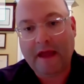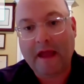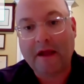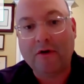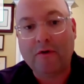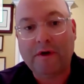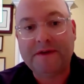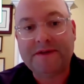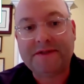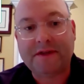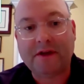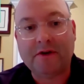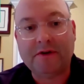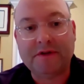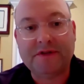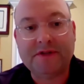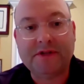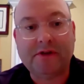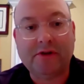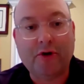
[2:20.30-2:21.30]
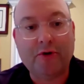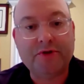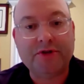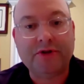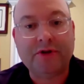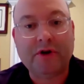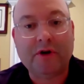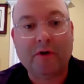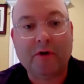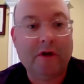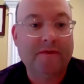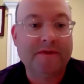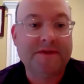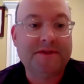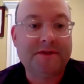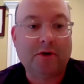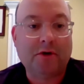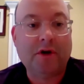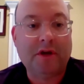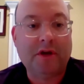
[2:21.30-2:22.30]
increase their disclosure or even
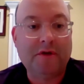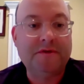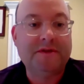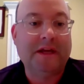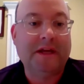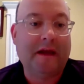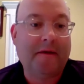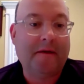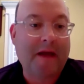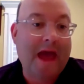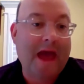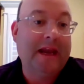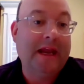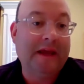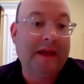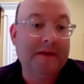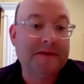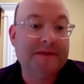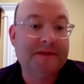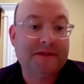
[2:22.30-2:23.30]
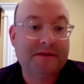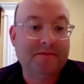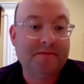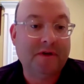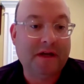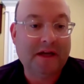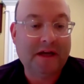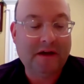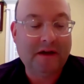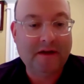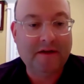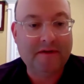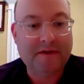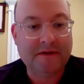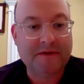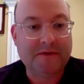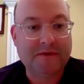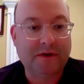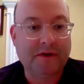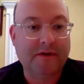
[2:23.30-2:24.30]
started using headings
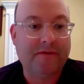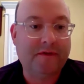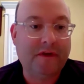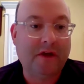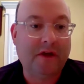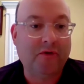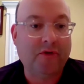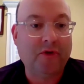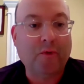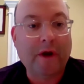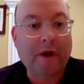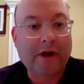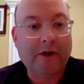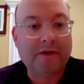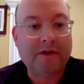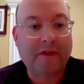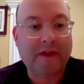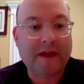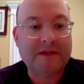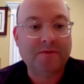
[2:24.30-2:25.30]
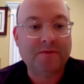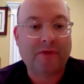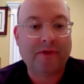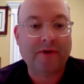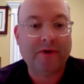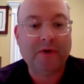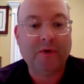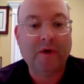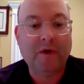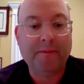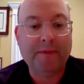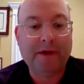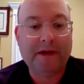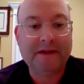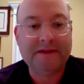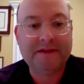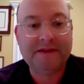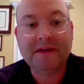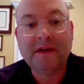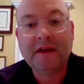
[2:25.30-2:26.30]
to sort of cue the reader to that's what they're doing. But
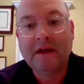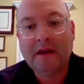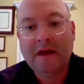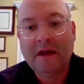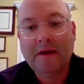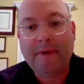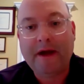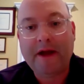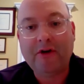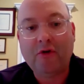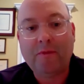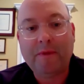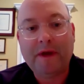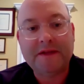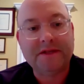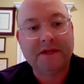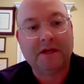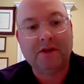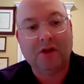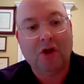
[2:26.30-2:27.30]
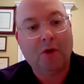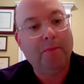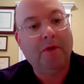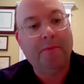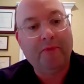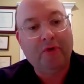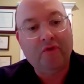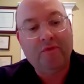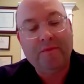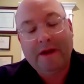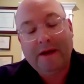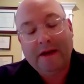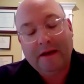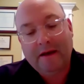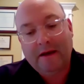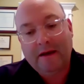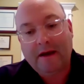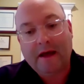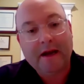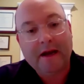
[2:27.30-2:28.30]
it's by no means a global movement,
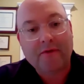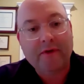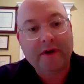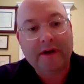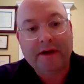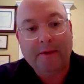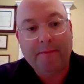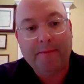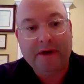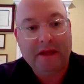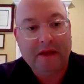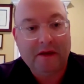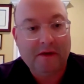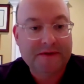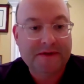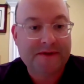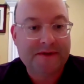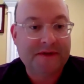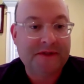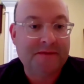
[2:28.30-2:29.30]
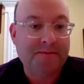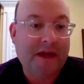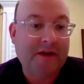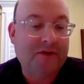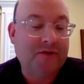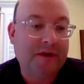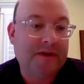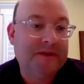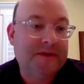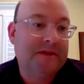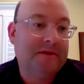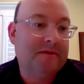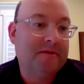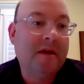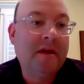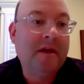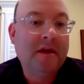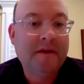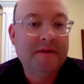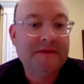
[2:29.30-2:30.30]
and not every company uses these metrics. And
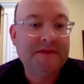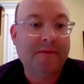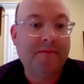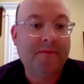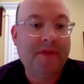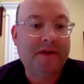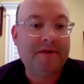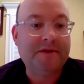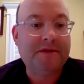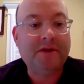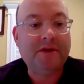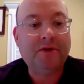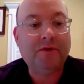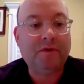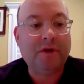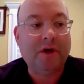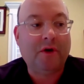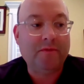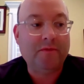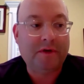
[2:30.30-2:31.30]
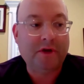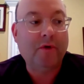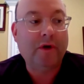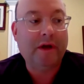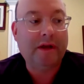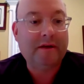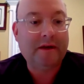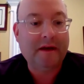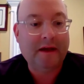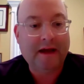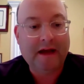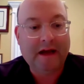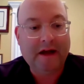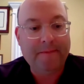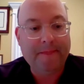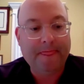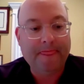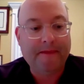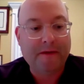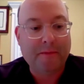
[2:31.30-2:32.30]
some that do don't do it
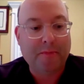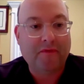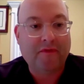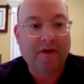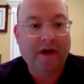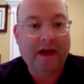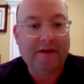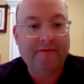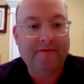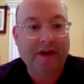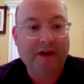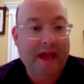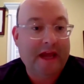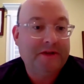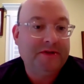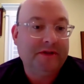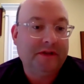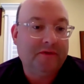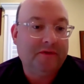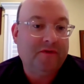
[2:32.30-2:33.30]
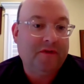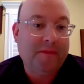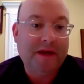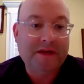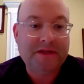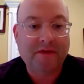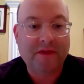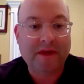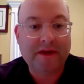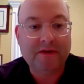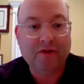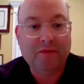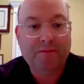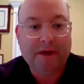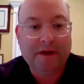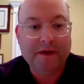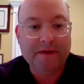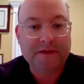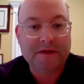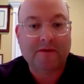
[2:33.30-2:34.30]
to provide financial information. They do it
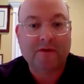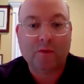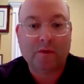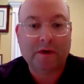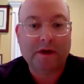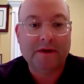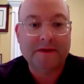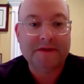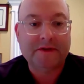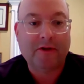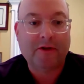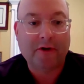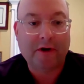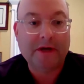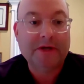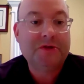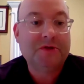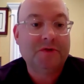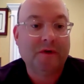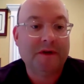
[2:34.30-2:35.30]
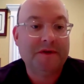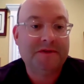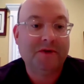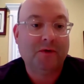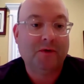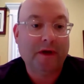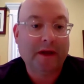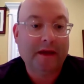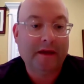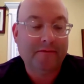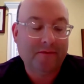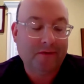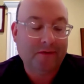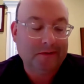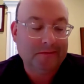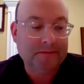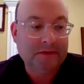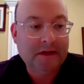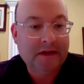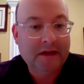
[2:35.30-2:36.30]
because everyone else in their industry is doing
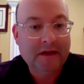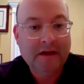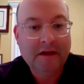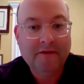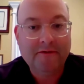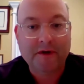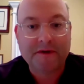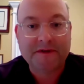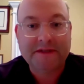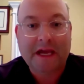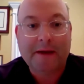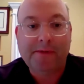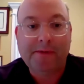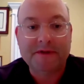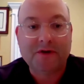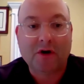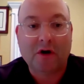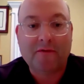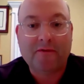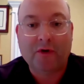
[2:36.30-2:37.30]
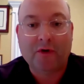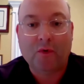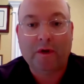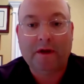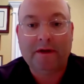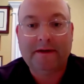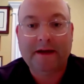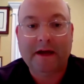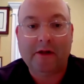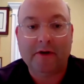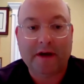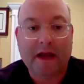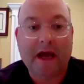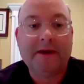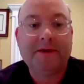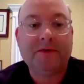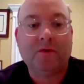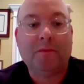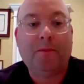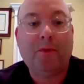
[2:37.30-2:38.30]
it. For example, it's hard for a retailer
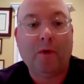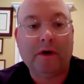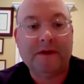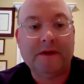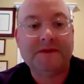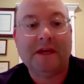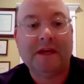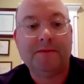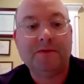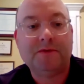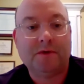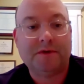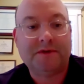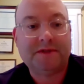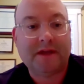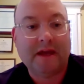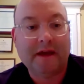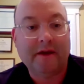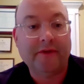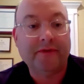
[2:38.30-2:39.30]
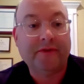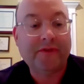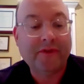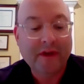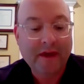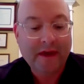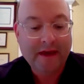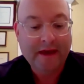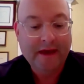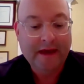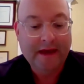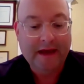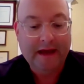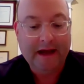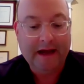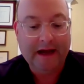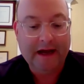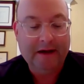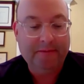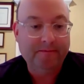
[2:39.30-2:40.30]
not to report on same-store sales.
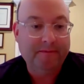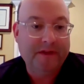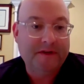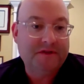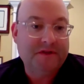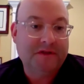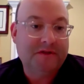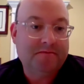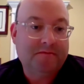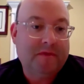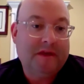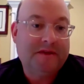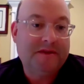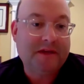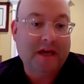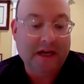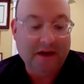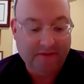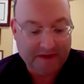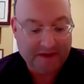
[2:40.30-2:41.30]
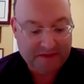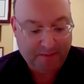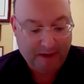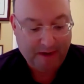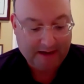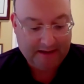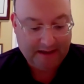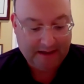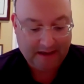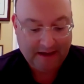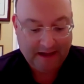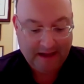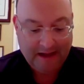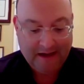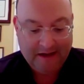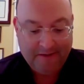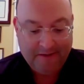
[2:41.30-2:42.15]
It's kind of expected.